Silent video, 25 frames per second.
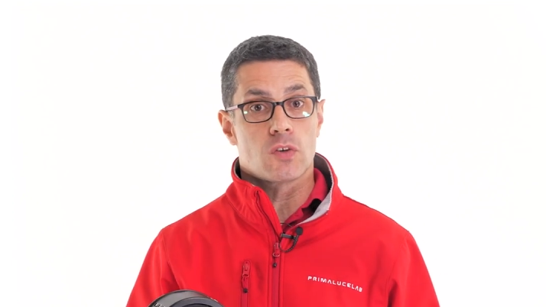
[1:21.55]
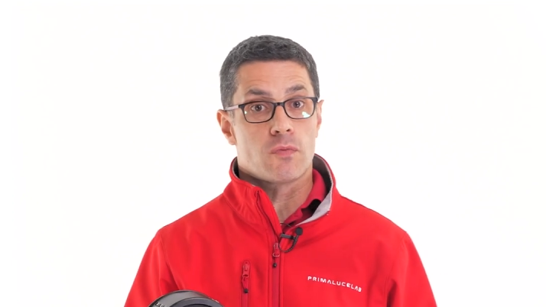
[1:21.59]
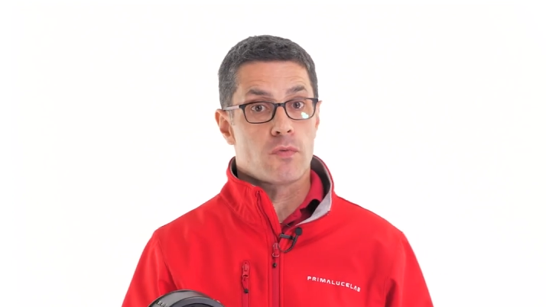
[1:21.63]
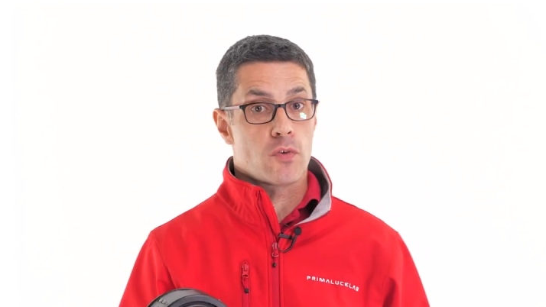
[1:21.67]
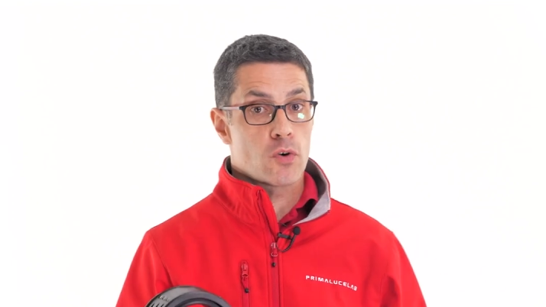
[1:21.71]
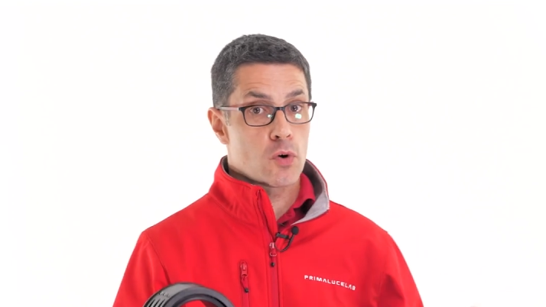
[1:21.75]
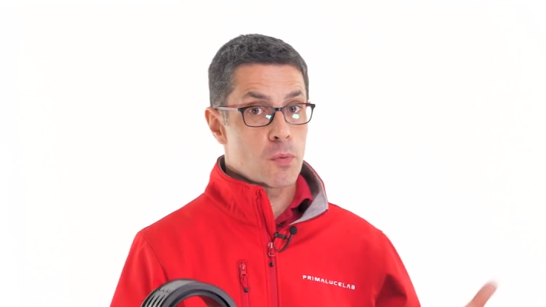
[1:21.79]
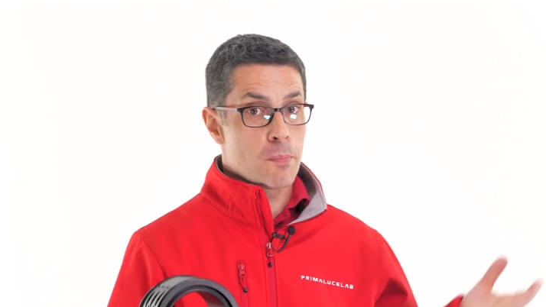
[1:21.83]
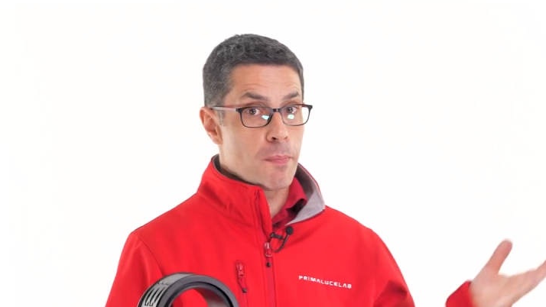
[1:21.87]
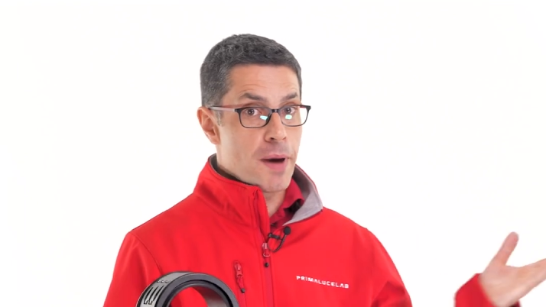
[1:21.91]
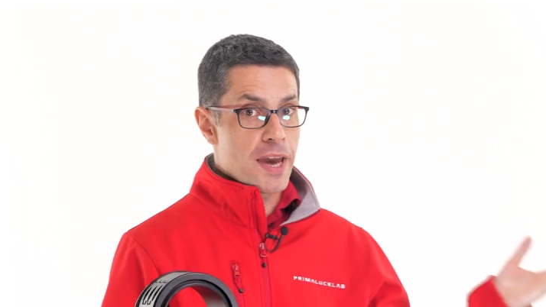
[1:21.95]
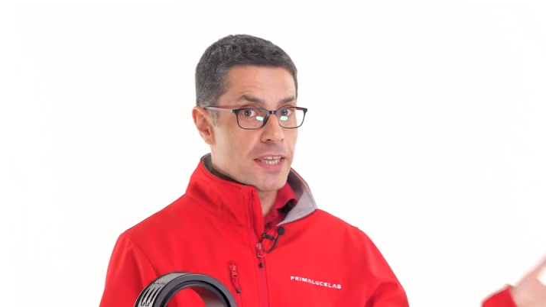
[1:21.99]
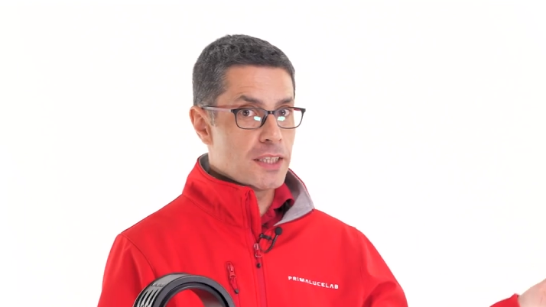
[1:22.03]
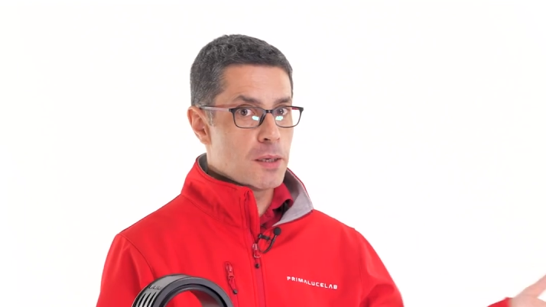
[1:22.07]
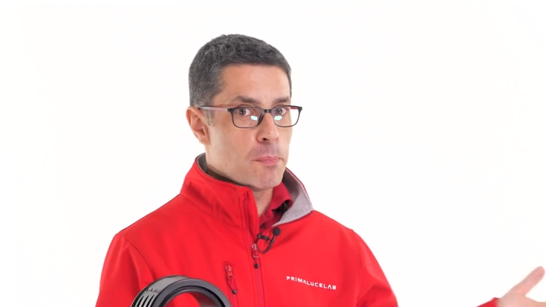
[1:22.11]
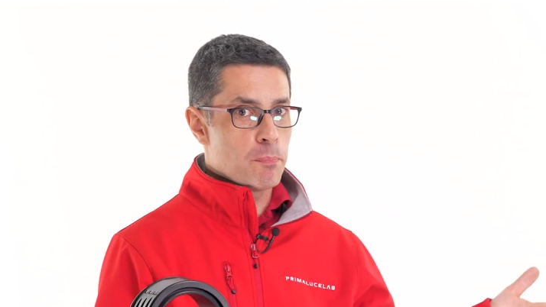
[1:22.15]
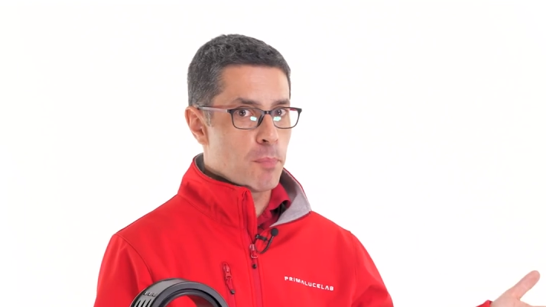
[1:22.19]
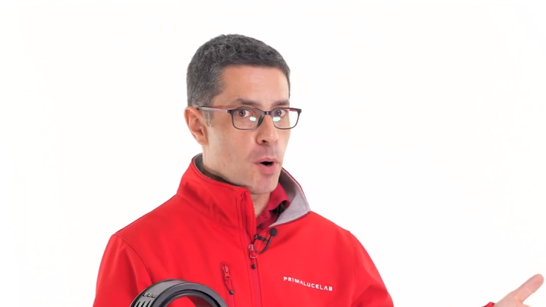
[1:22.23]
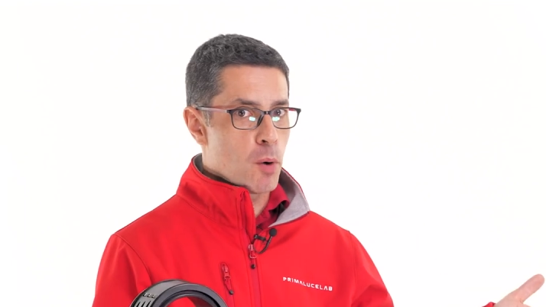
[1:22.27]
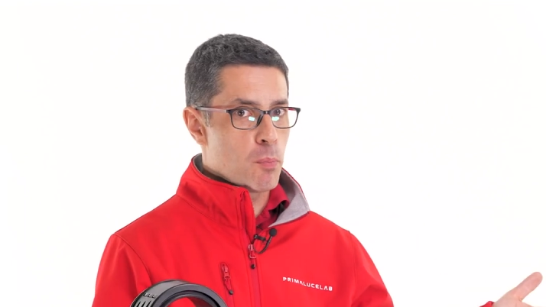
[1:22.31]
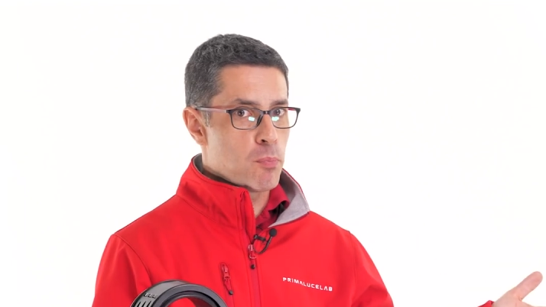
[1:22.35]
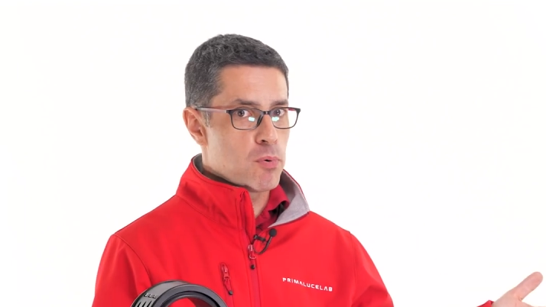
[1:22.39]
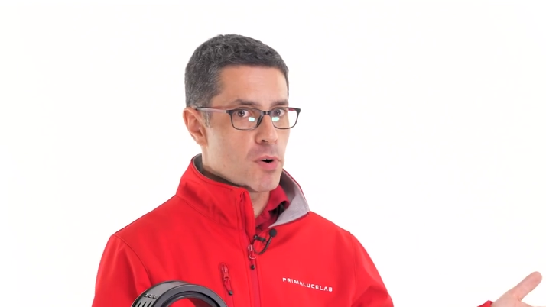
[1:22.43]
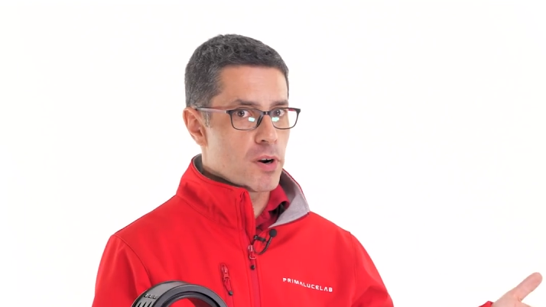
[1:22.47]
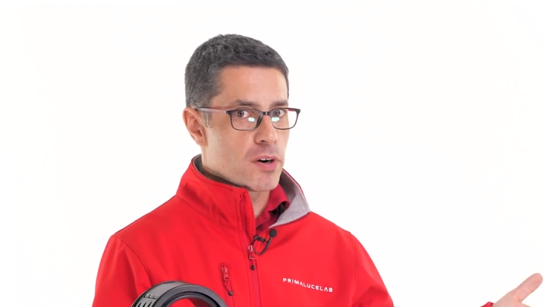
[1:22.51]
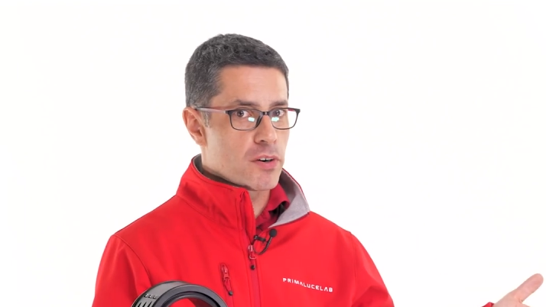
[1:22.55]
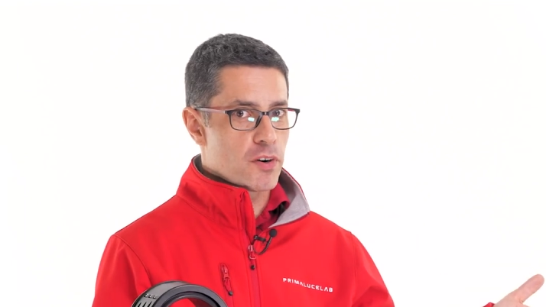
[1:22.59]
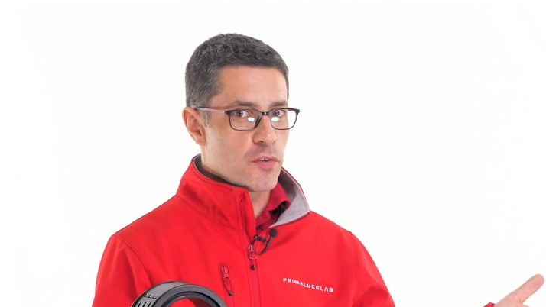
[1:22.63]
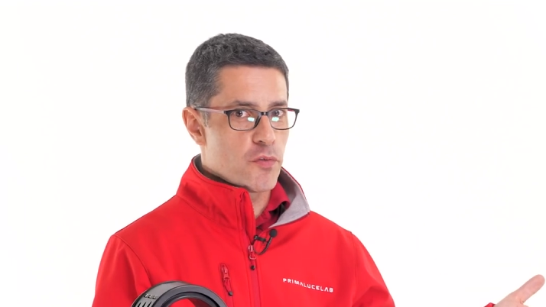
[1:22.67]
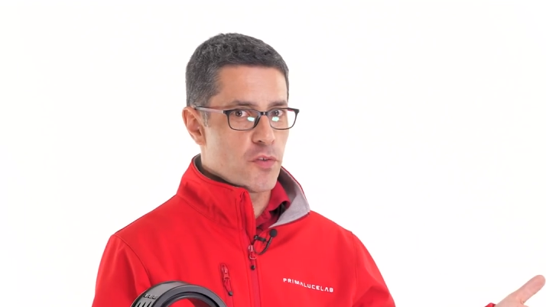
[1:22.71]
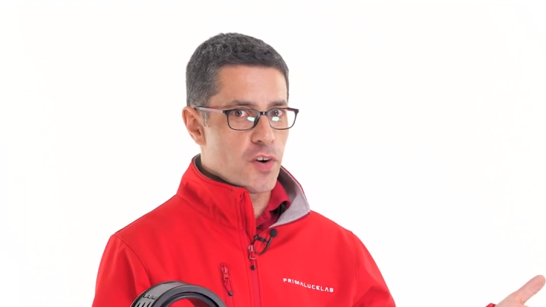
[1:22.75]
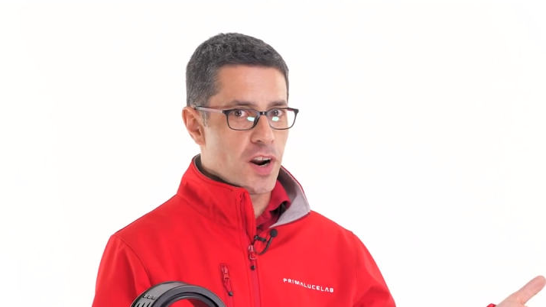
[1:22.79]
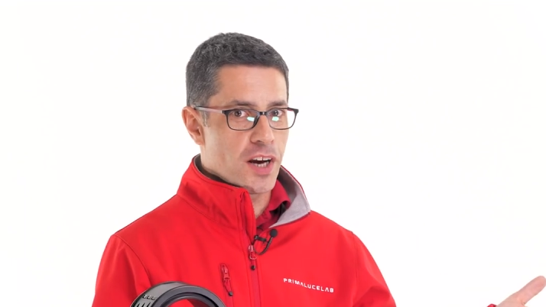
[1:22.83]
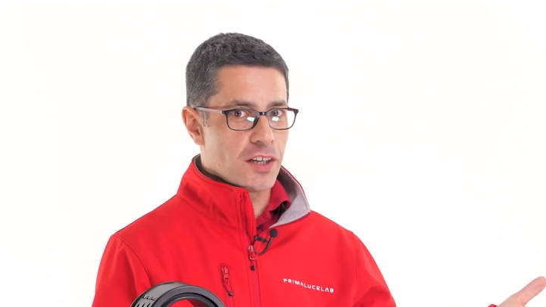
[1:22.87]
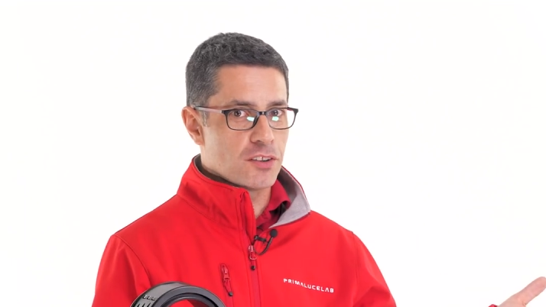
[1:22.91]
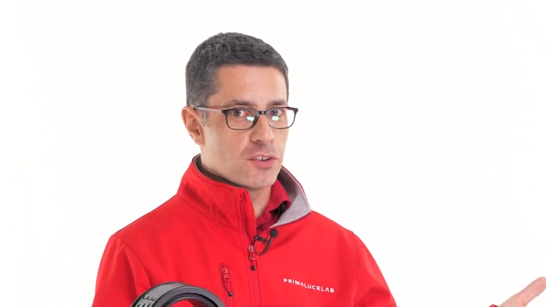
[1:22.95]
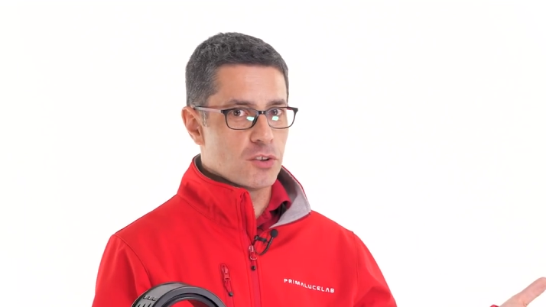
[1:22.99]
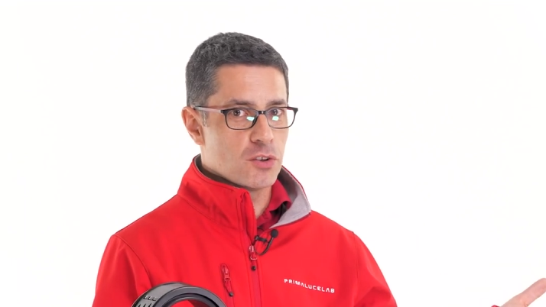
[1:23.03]
for many popular
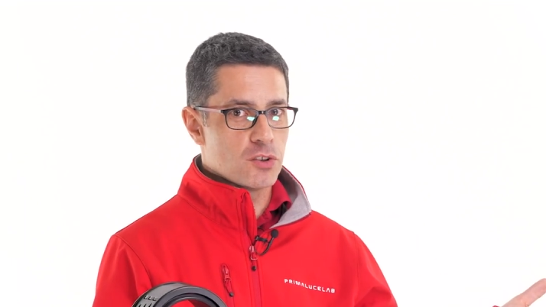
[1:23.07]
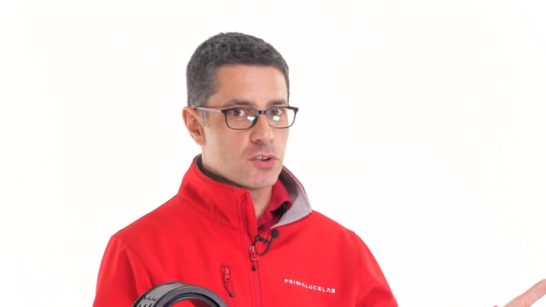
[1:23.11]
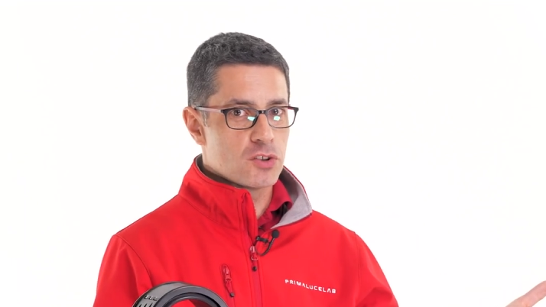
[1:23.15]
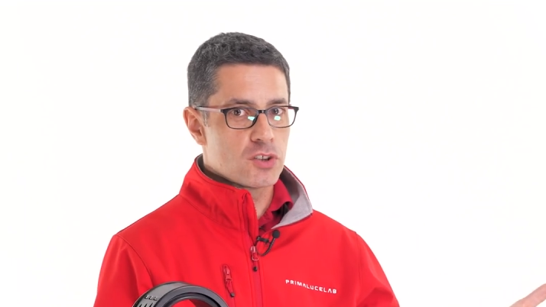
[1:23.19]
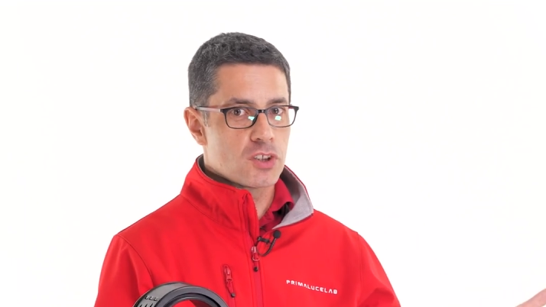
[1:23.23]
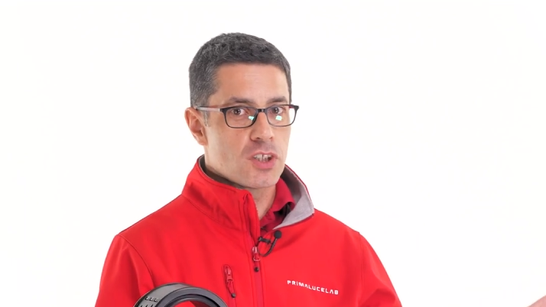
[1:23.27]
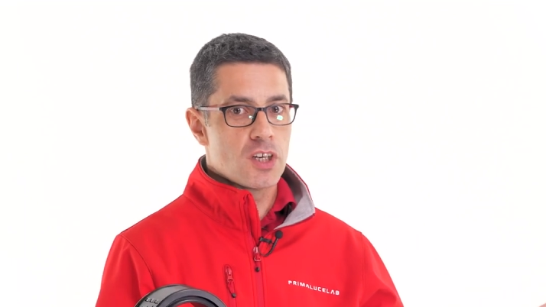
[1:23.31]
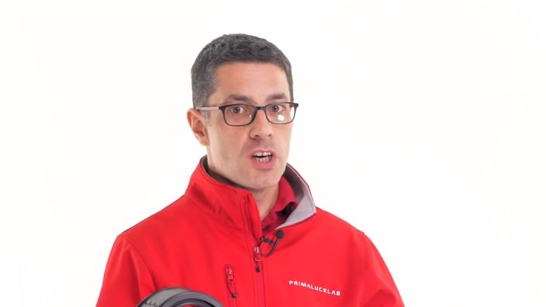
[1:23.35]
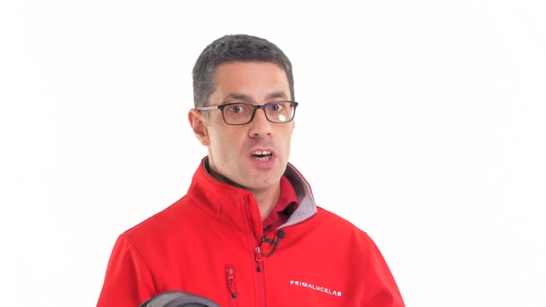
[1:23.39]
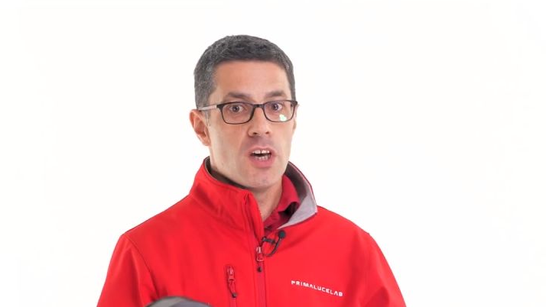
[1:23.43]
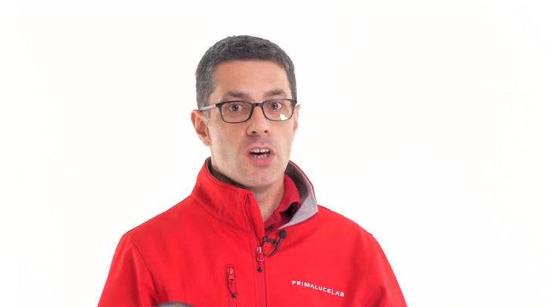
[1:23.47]
refractors,